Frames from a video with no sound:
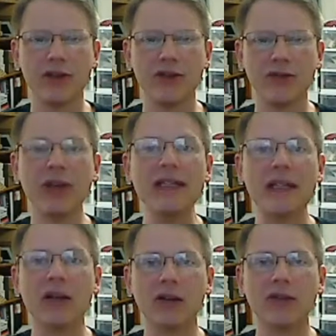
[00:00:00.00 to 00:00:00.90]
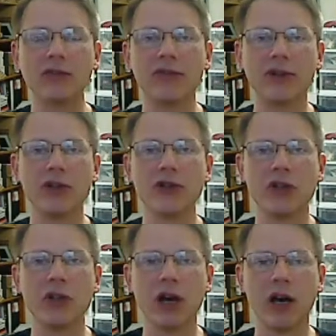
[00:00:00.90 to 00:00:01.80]
retail
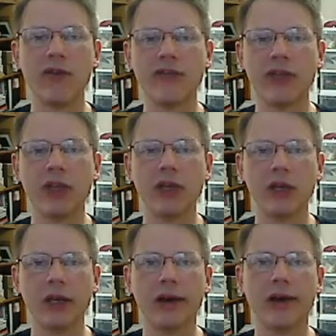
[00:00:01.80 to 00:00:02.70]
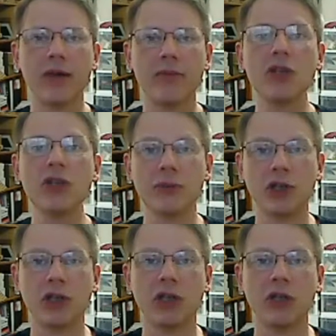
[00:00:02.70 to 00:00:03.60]
version of the music
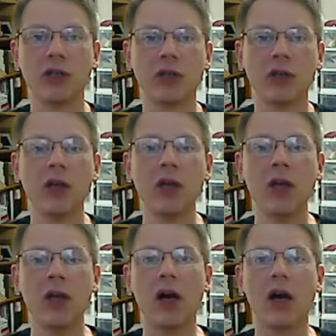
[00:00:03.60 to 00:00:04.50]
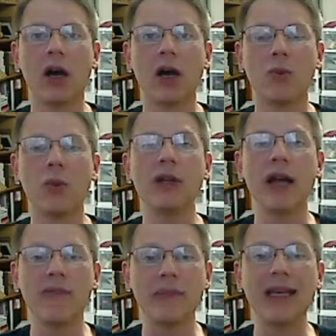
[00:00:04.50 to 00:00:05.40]
machine will
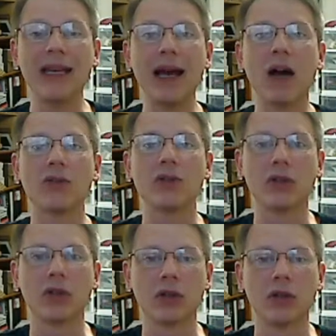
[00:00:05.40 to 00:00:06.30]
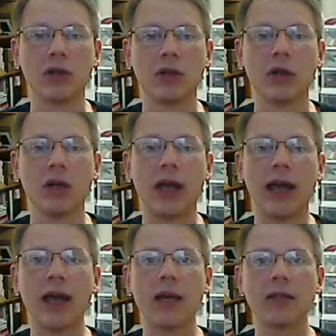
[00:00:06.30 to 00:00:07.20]
have MIDI out
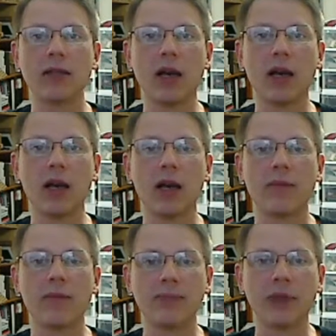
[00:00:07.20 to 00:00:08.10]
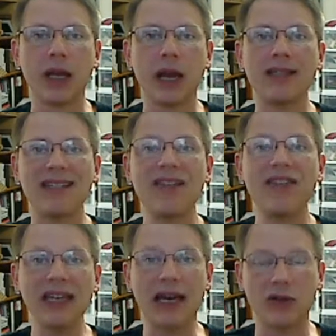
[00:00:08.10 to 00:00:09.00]
and
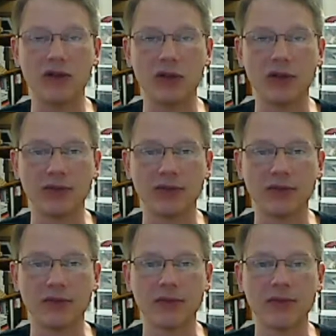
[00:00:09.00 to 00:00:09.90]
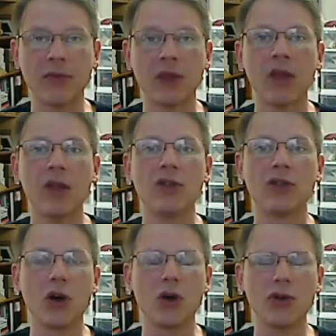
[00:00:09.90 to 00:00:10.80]
CV out.
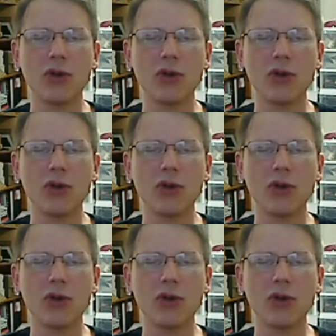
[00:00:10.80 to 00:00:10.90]
So you